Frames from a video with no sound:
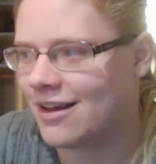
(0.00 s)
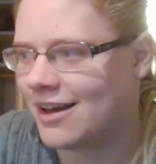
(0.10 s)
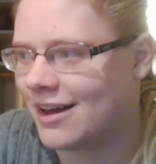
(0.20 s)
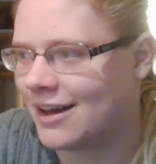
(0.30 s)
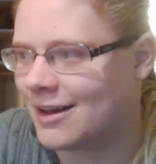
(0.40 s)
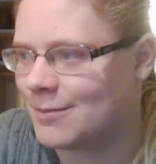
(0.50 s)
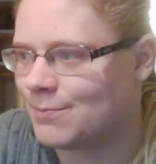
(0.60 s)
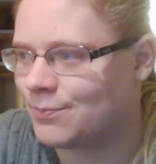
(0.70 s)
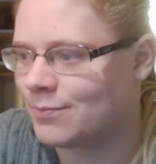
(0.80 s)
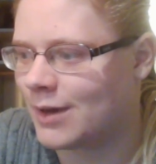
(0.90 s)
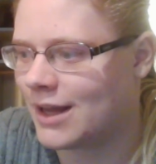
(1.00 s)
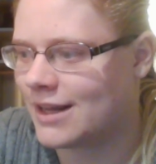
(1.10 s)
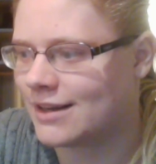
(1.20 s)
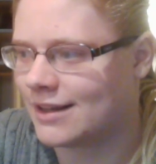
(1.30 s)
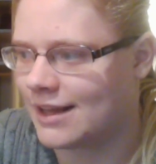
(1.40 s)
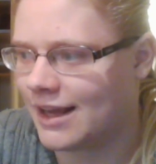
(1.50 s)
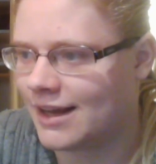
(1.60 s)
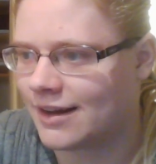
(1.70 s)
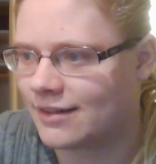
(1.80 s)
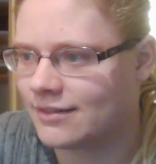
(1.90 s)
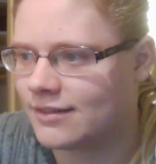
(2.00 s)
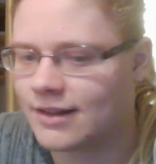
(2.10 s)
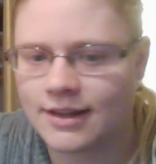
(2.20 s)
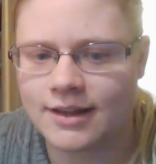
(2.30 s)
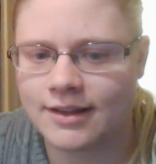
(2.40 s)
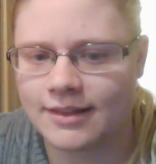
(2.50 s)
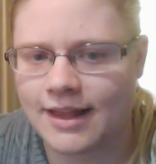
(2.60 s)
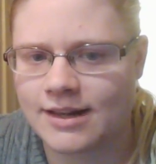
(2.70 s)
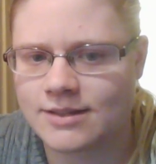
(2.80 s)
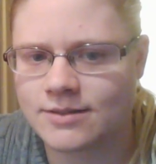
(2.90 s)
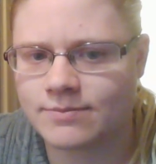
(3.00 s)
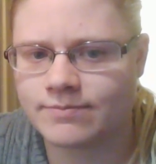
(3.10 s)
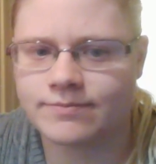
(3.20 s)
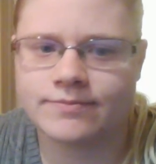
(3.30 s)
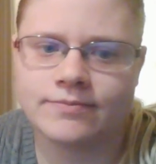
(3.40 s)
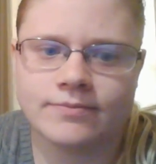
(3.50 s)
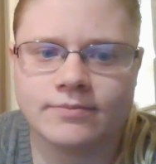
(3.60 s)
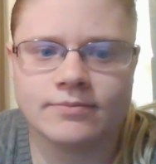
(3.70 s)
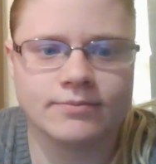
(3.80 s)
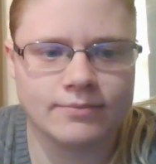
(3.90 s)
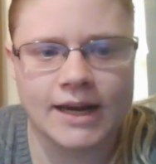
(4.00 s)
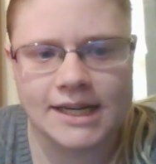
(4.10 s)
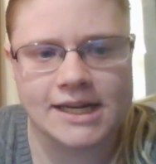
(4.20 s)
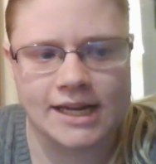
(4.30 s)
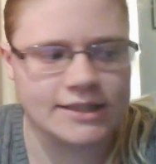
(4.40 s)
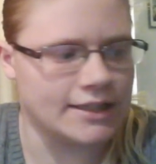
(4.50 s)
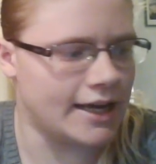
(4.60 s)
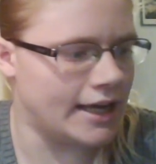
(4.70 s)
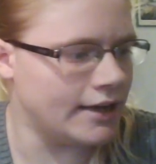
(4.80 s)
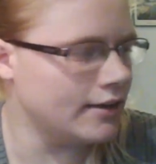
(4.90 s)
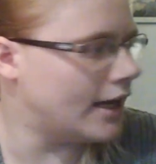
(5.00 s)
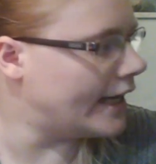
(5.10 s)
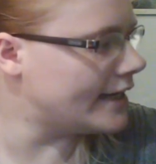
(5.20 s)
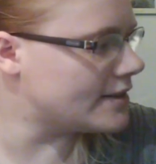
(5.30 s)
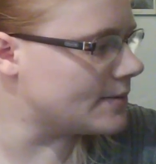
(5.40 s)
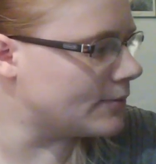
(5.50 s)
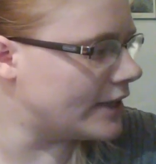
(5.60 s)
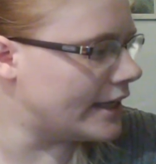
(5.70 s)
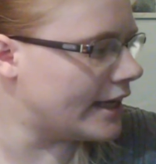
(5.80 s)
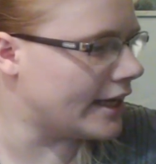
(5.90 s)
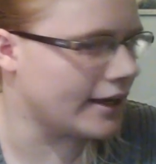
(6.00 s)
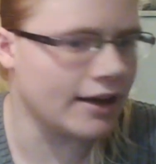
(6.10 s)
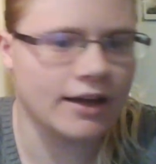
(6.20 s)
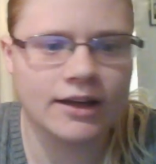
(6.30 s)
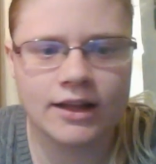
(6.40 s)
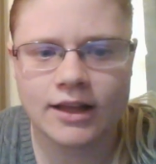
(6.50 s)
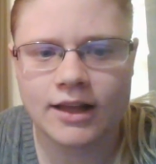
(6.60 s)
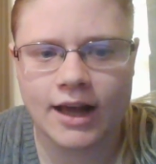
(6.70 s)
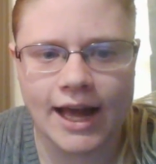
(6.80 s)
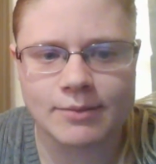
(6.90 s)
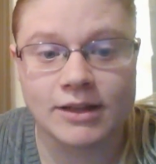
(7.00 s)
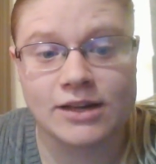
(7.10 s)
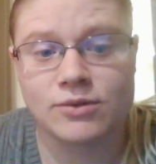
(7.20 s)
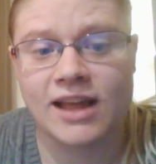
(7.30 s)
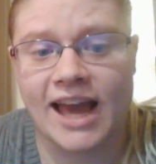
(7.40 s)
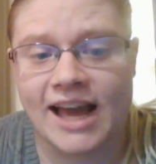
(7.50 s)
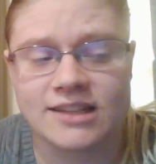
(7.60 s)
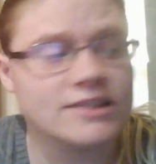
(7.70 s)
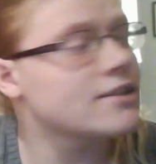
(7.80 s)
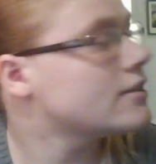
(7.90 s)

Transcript: But yeah, that's my day today. I did some reading, I played with cats.